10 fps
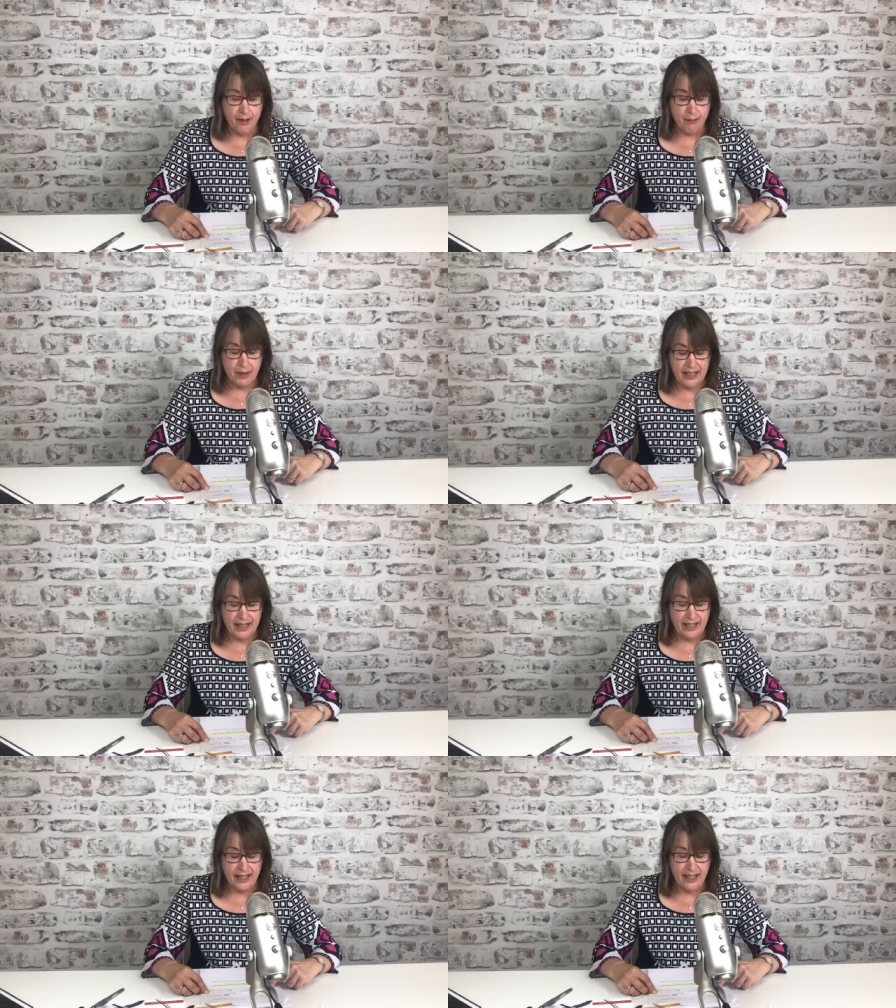
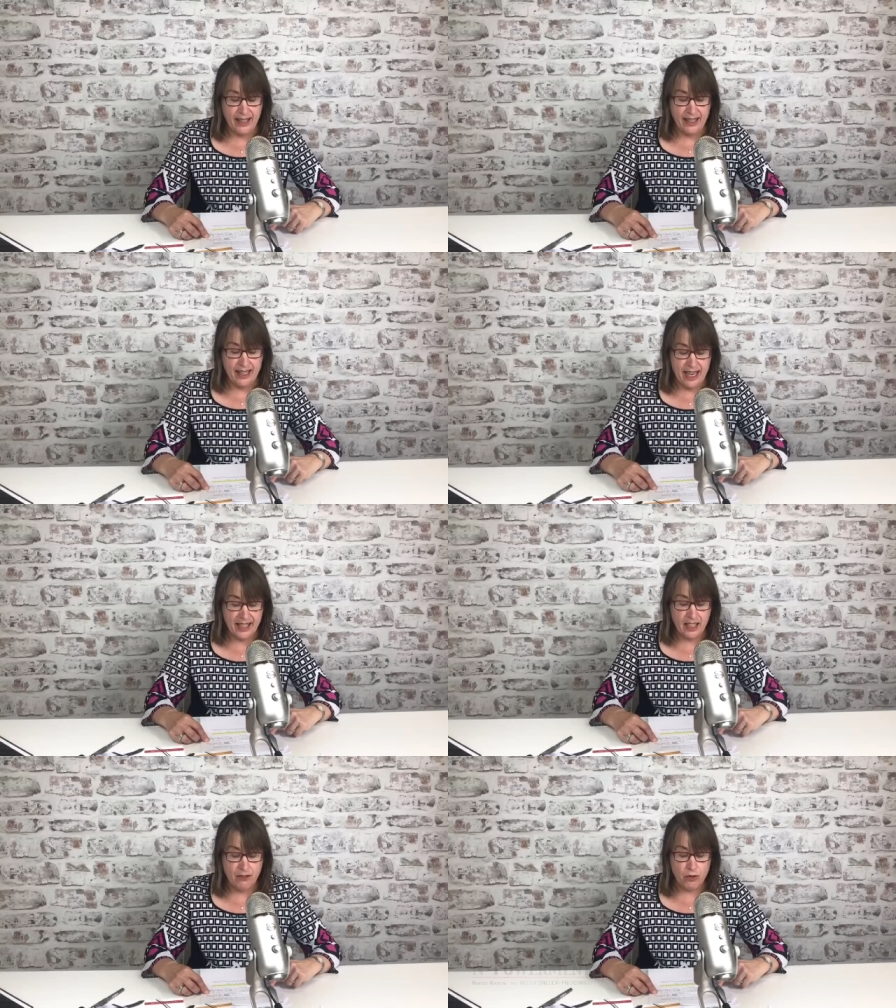B,
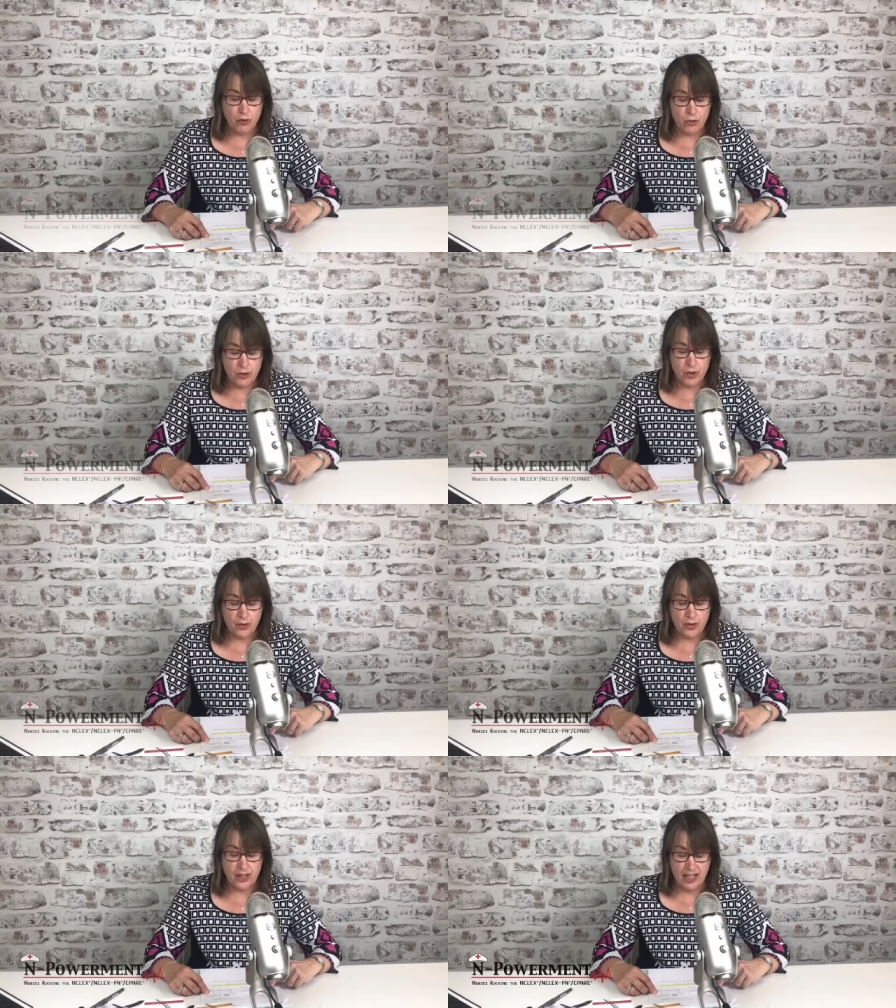negative
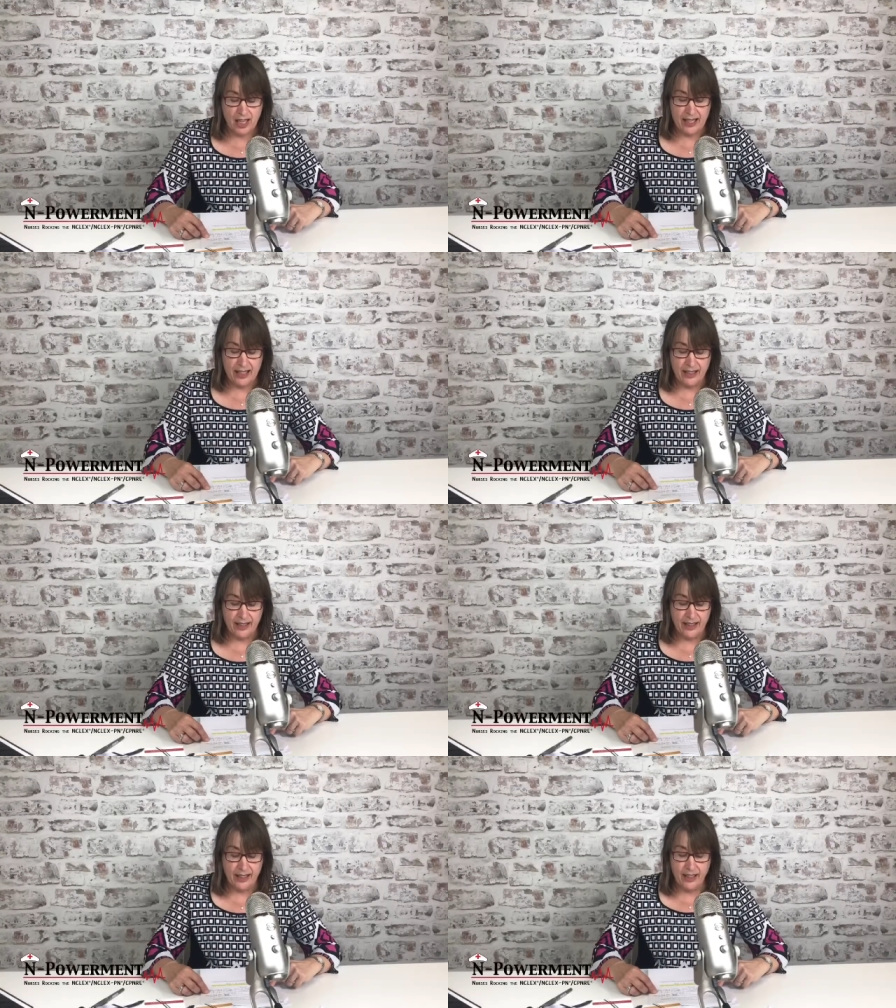Trousseau sign.